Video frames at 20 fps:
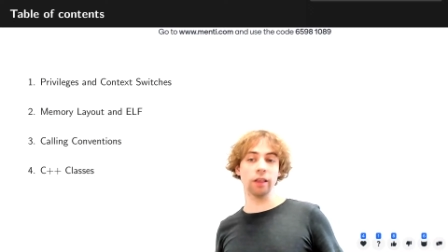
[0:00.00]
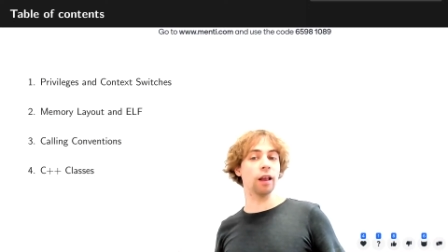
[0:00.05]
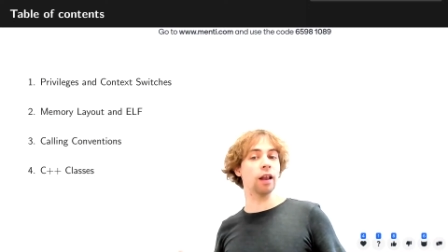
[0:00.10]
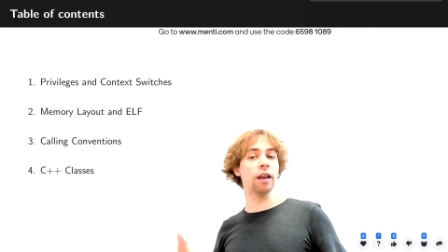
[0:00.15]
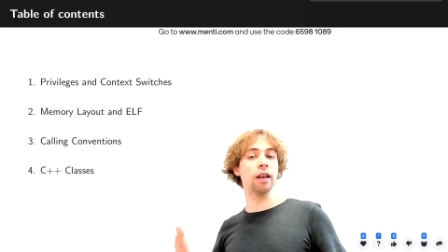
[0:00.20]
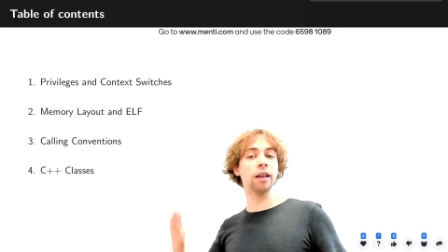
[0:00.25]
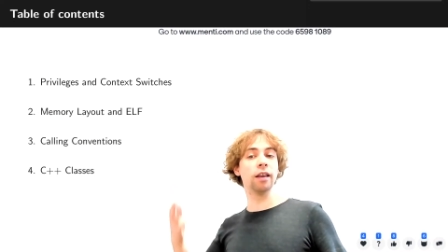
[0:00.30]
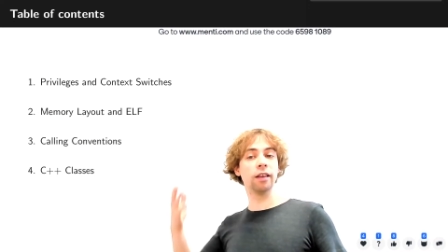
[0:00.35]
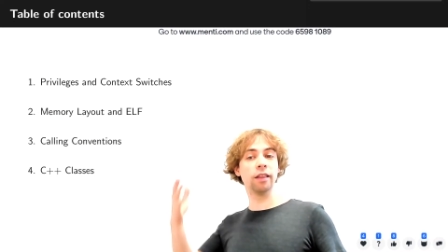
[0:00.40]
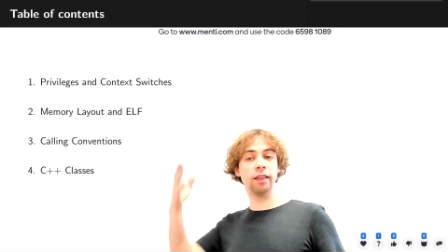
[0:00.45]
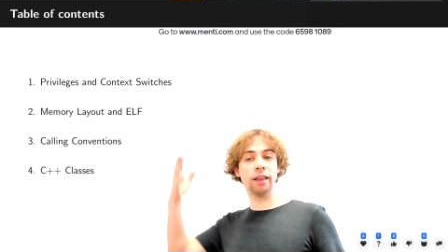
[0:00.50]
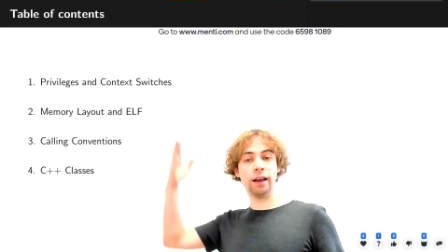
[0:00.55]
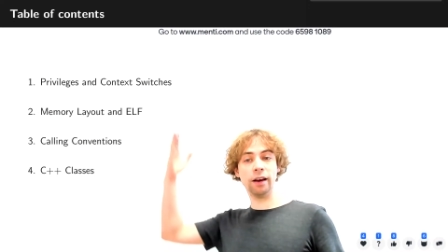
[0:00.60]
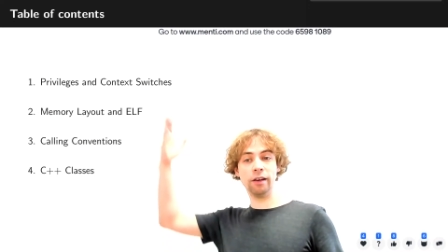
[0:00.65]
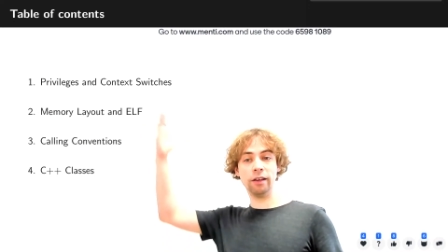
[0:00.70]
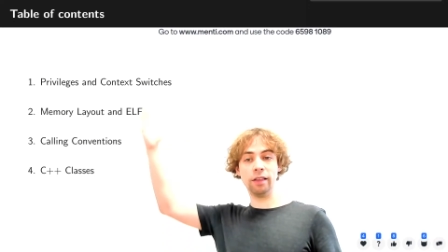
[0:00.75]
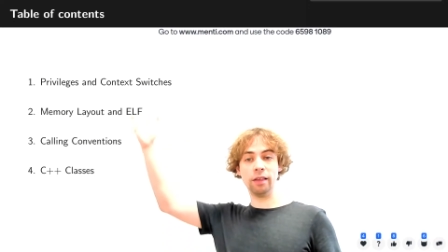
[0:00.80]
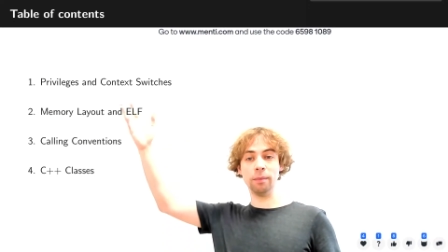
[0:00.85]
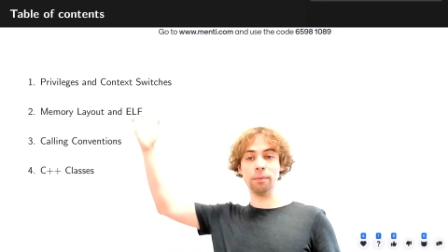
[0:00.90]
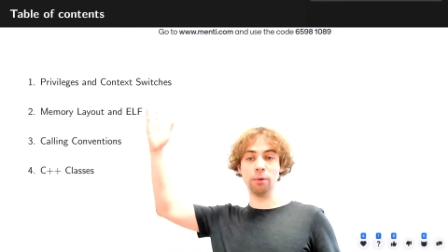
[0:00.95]
and there
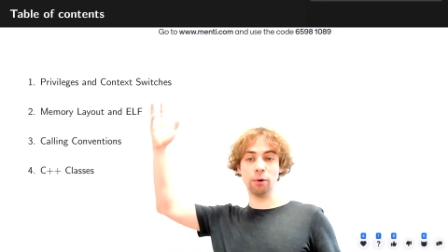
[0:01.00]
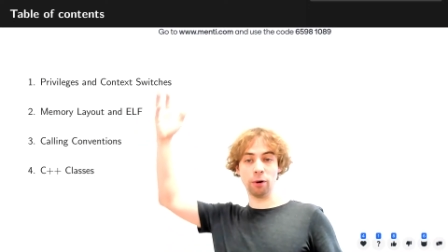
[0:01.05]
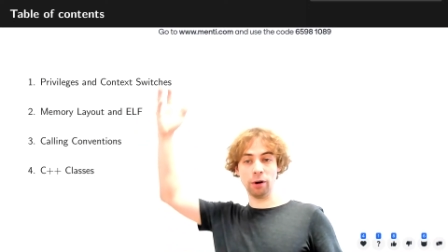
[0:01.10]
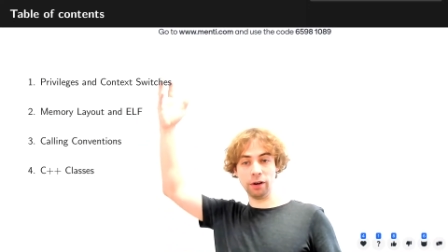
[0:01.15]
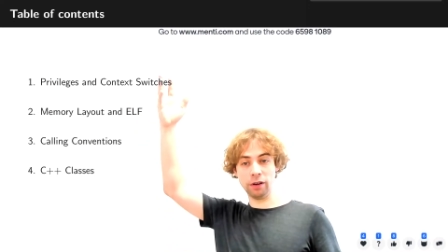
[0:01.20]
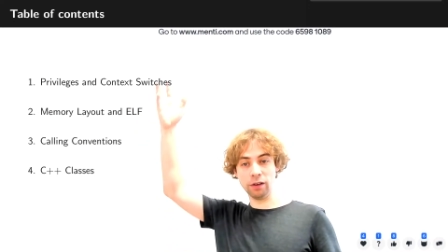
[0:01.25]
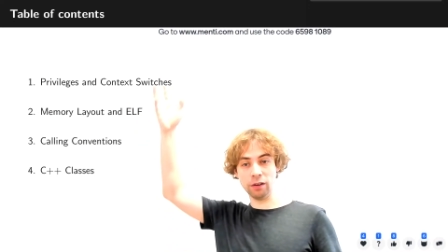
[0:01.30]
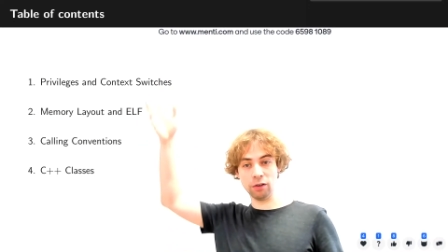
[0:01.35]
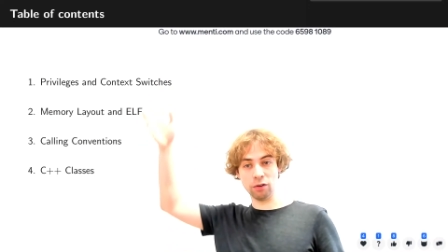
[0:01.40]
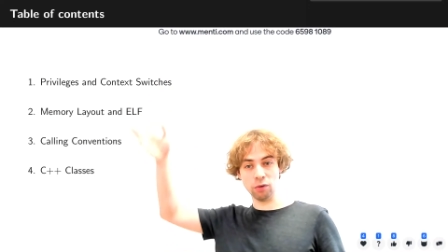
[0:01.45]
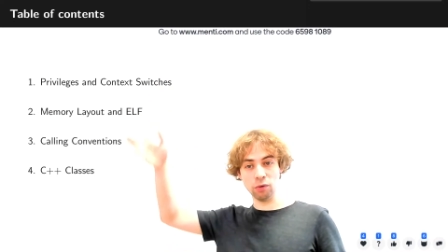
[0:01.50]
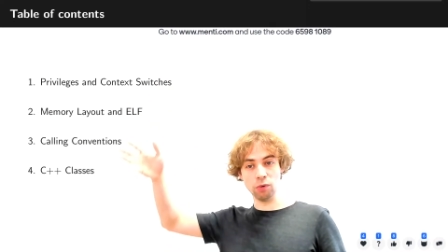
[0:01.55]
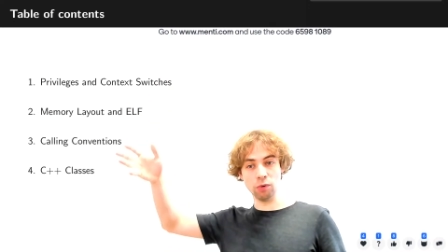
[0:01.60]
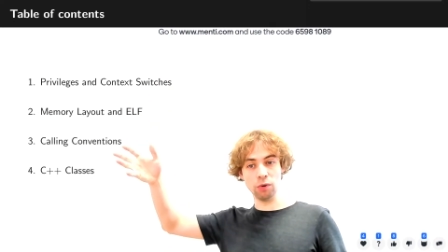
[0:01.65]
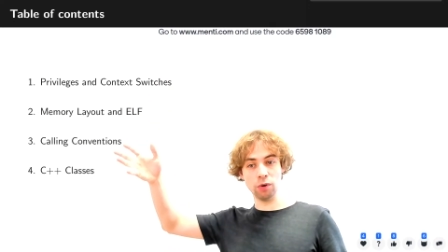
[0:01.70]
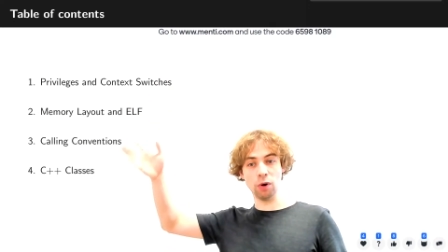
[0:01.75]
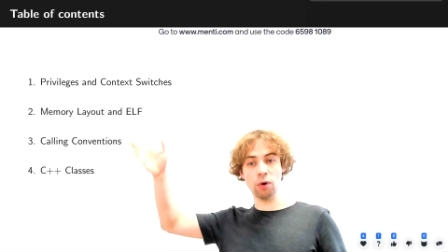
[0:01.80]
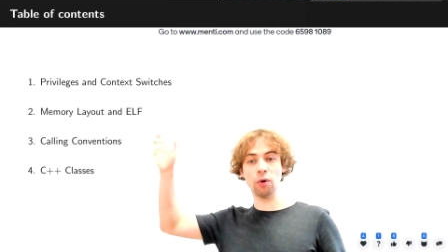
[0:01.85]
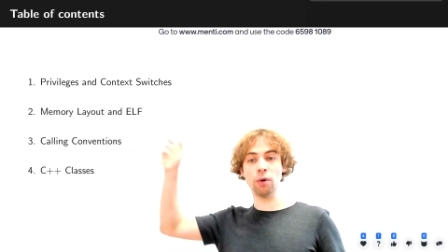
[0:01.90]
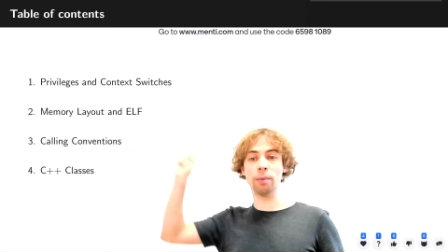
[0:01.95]
it's important to
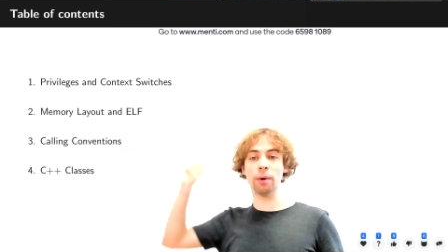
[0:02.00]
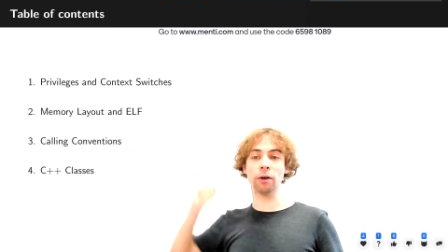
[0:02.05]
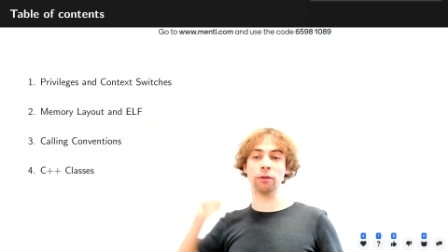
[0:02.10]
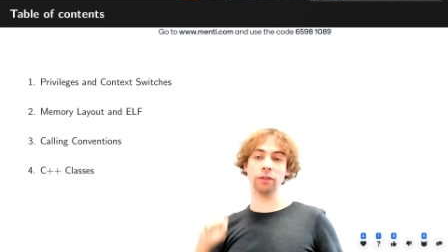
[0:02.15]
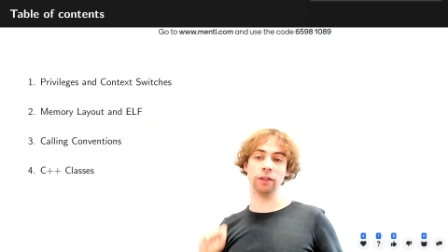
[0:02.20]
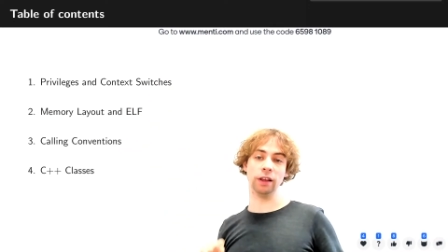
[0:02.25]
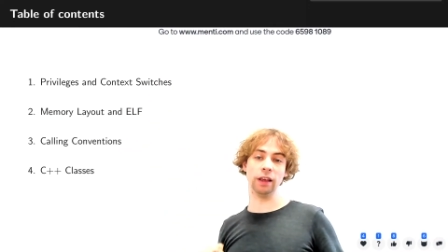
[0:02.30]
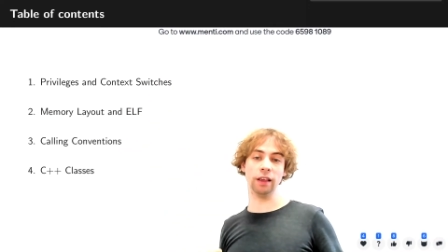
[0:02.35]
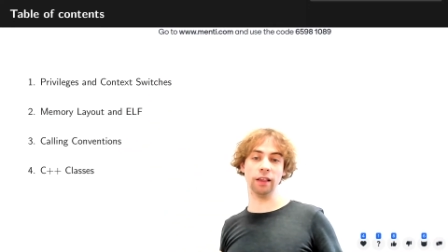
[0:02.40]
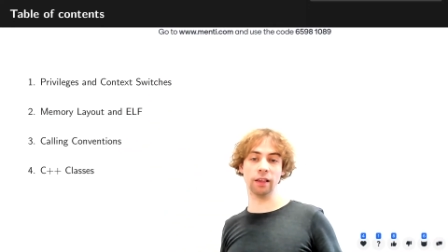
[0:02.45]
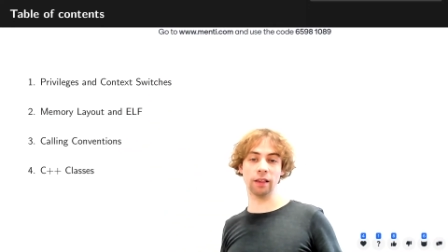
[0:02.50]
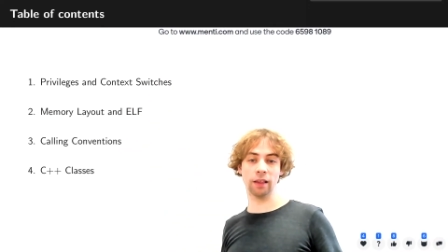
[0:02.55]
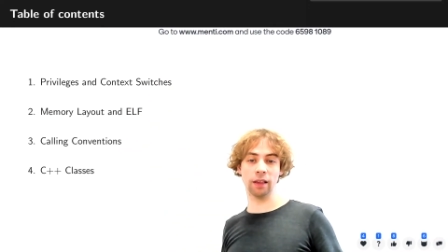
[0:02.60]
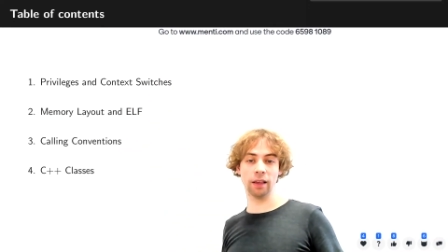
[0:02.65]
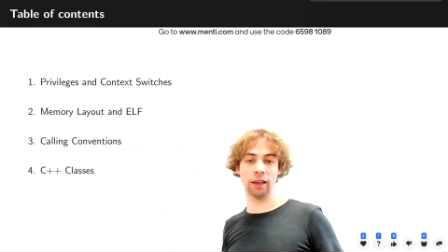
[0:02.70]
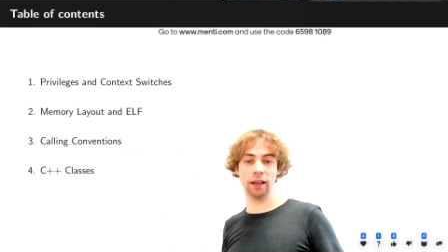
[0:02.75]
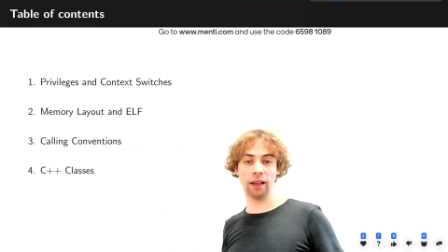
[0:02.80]
know about these